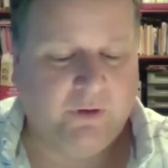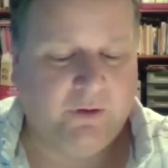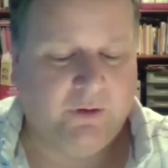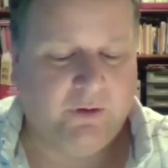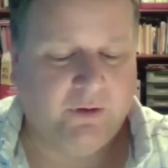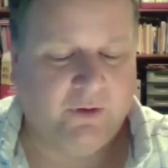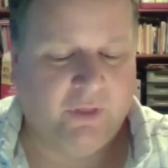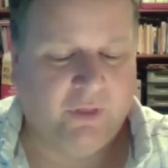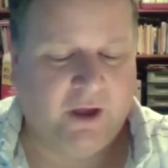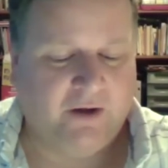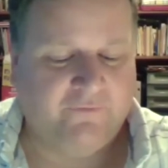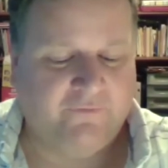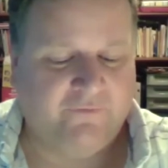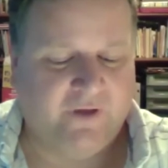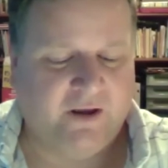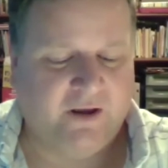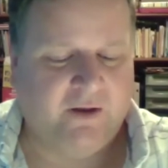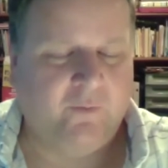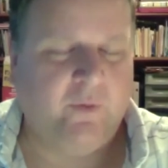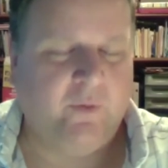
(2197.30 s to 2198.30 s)
a lot of
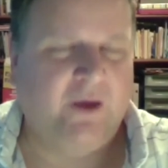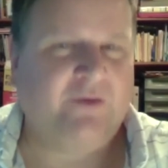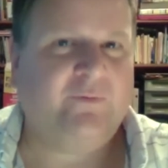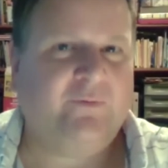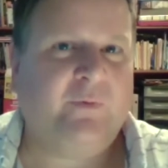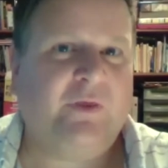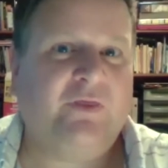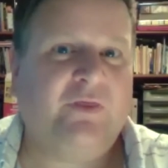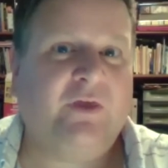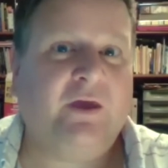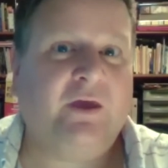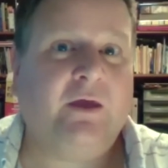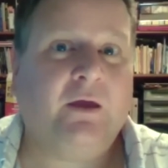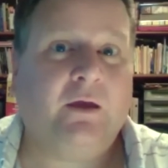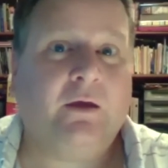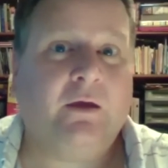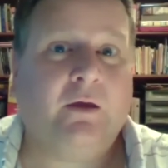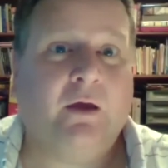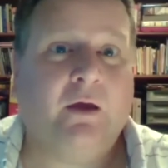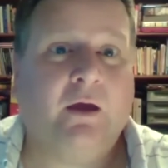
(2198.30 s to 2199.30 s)
fun. It makes me
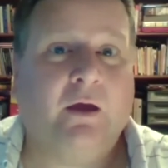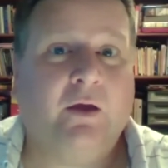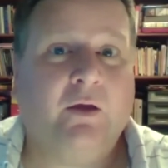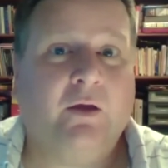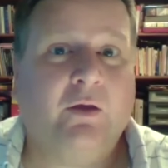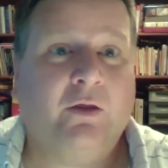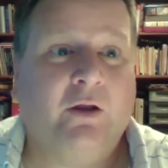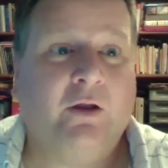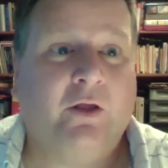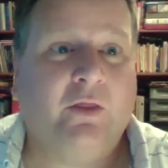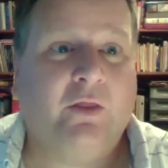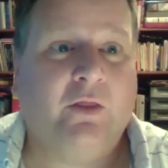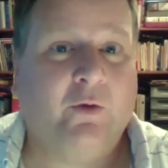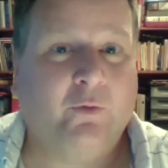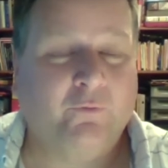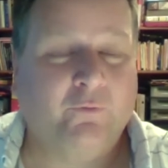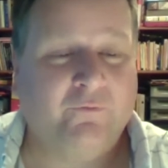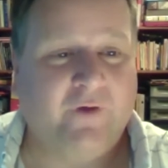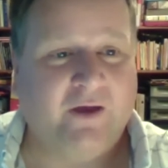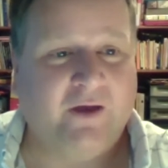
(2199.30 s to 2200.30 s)
think, the
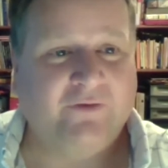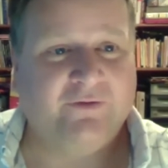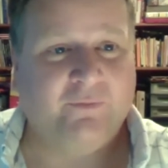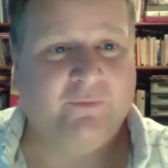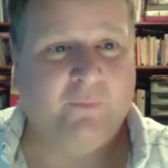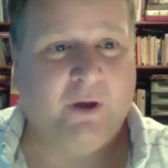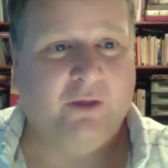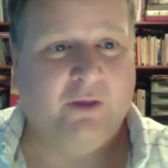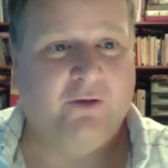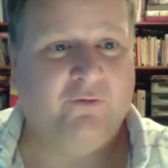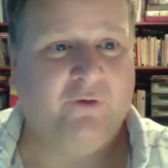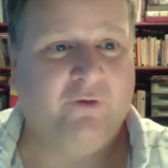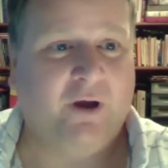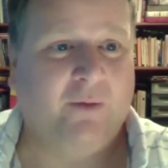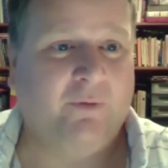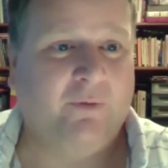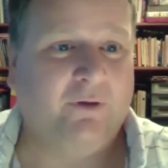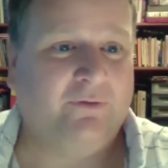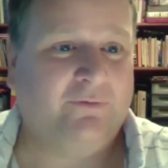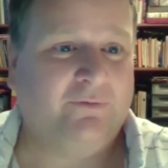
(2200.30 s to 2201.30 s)
old-fashioned
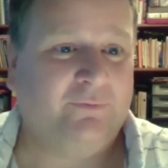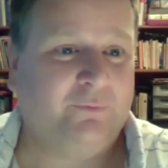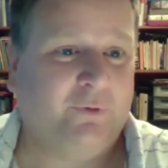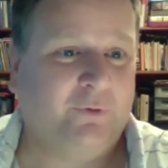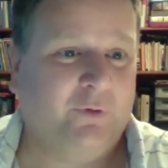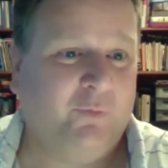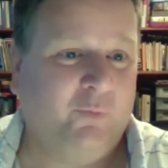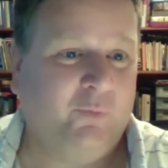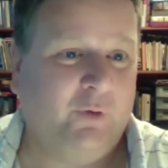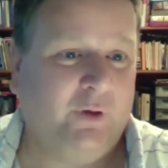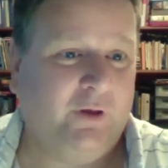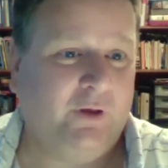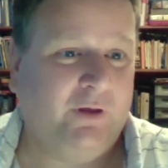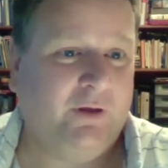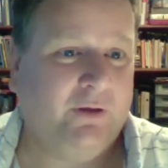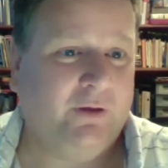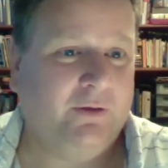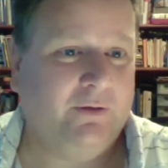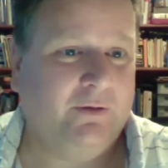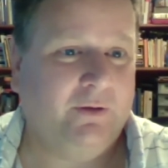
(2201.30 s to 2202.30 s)
melodramas would be
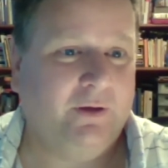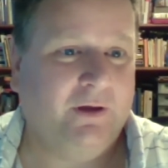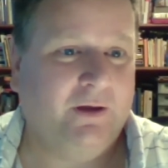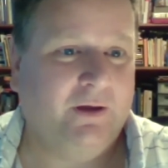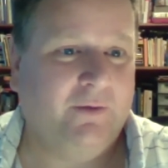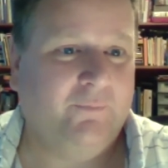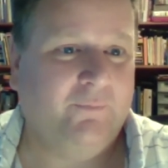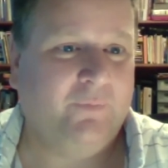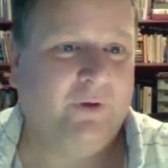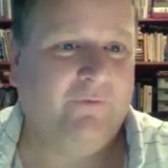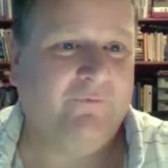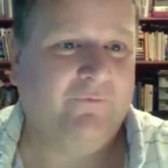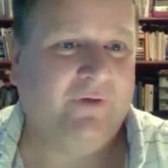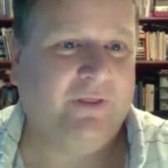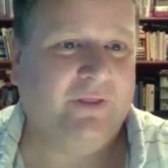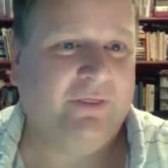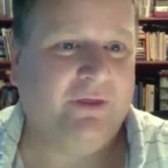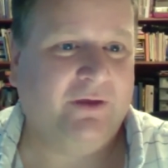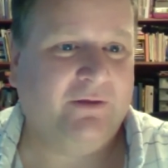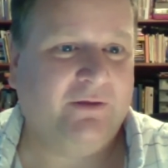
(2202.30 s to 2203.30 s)
a fun
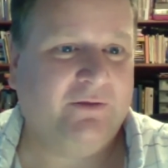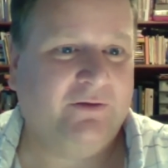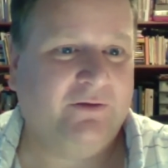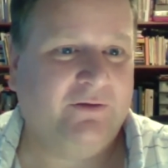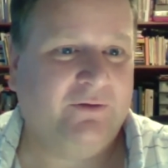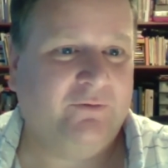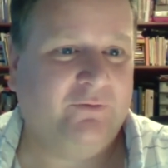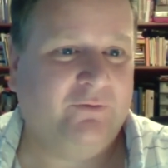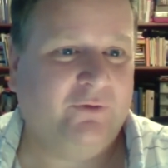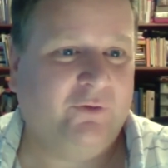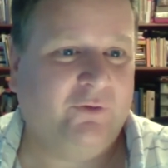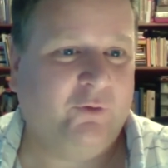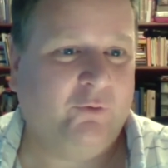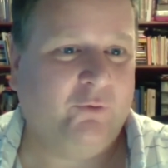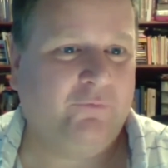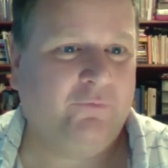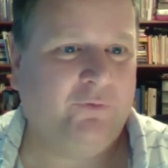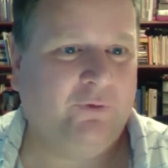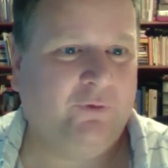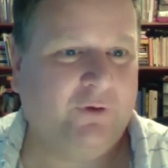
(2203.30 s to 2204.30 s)
thing to do too,
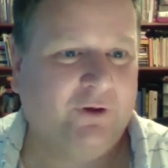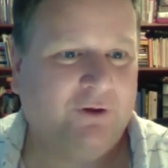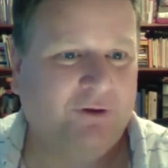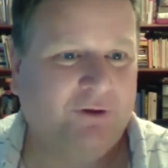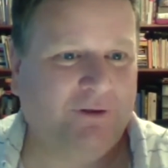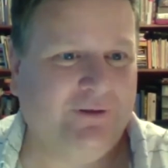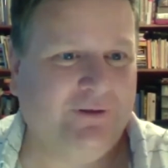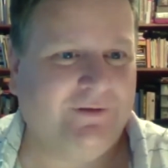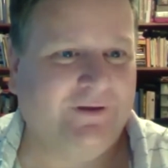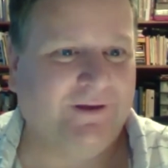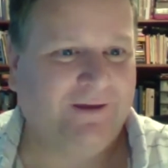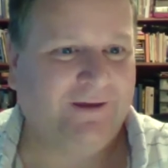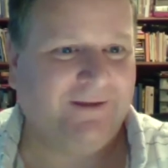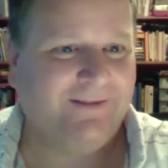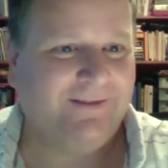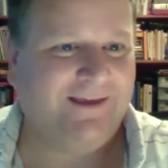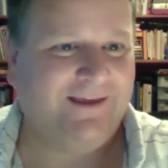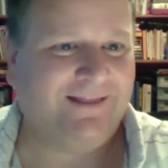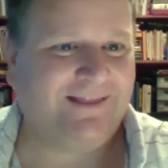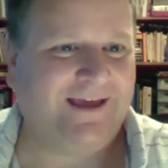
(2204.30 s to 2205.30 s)
if you could
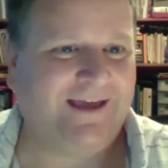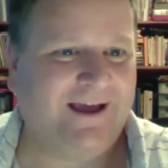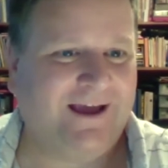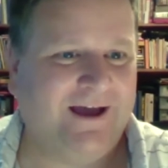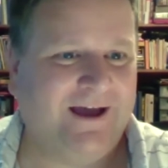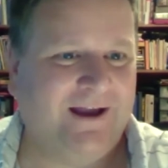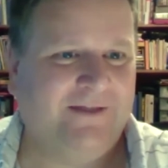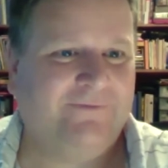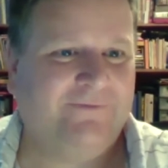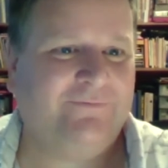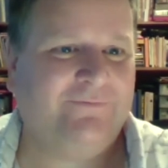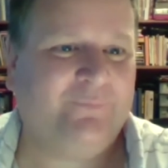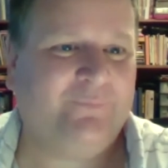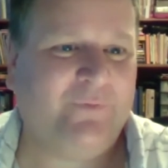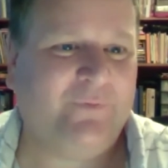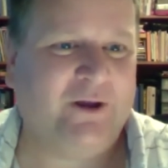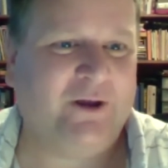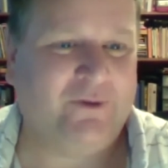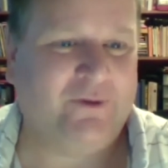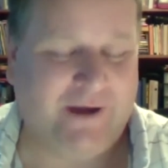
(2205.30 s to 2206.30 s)
get that kind of
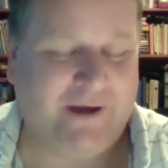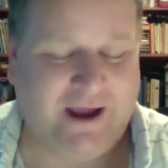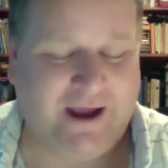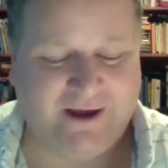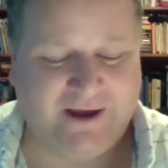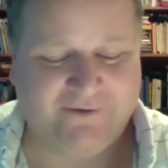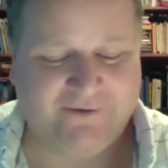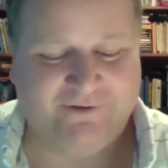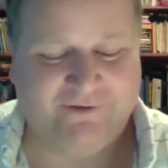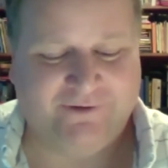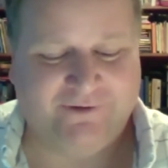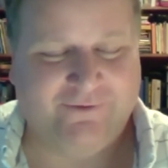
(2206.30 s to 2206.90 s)
interaction going.